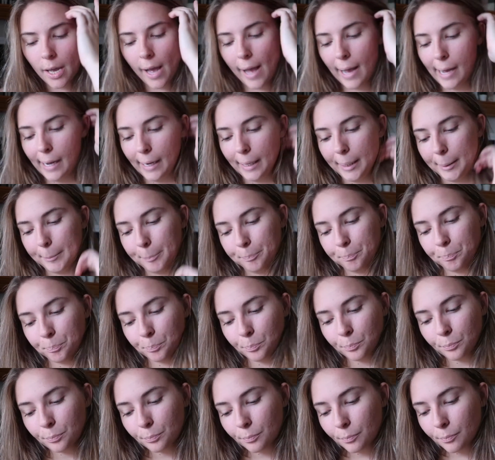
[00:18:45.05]

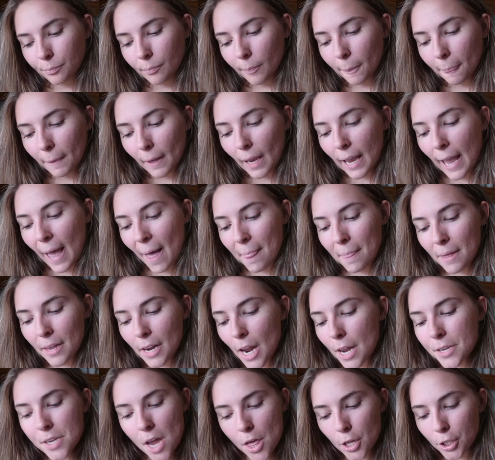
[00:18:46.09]
And then
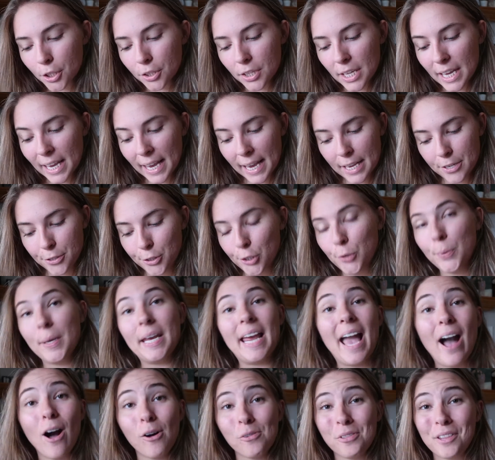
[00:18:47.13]
another thing is to
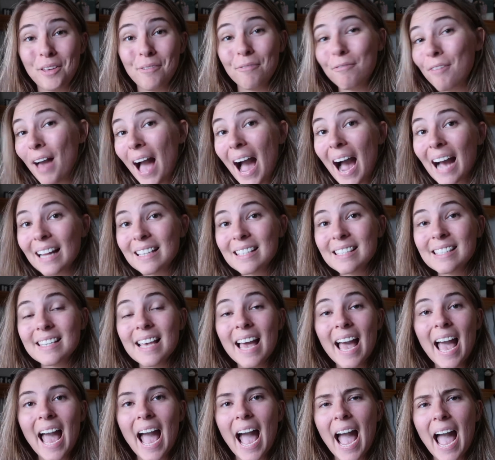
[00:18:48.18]
eat healthy fats,
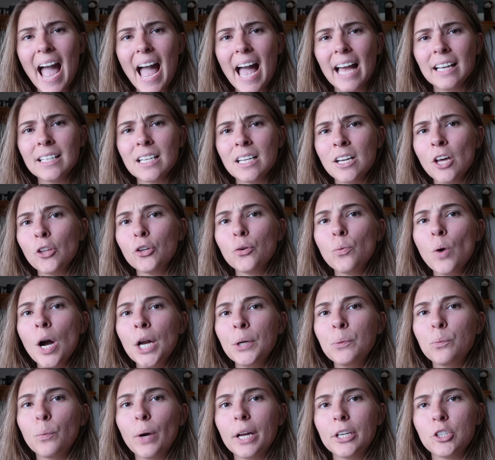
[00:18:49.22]
and another
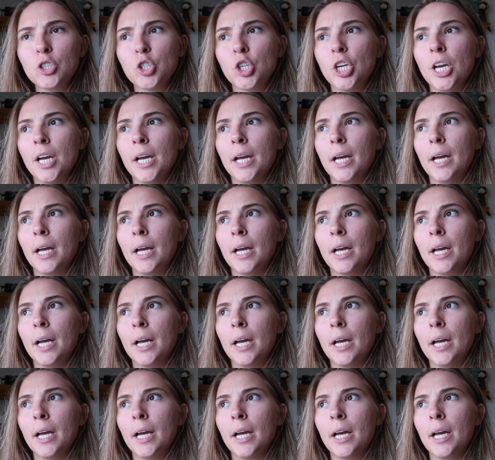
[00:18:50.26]
one which